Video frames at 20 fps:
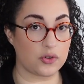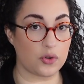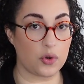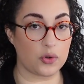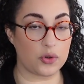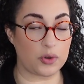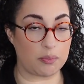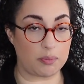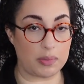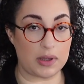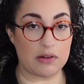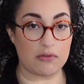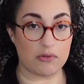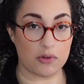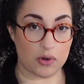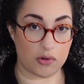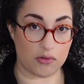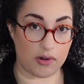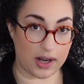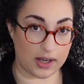or the
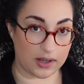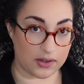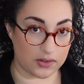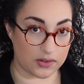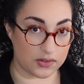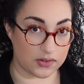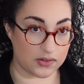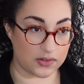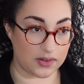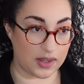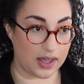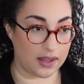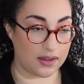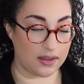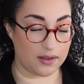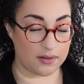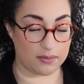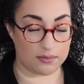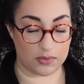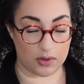beetroot crackers that
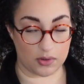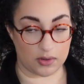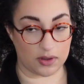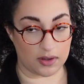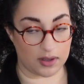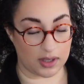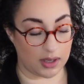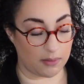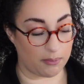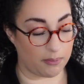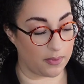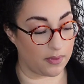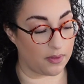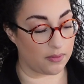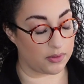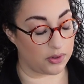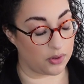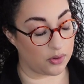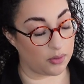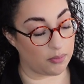
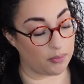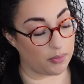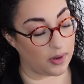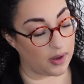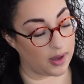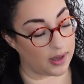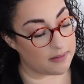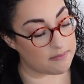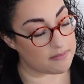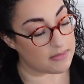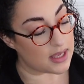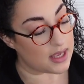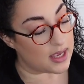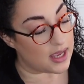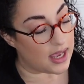you can buy.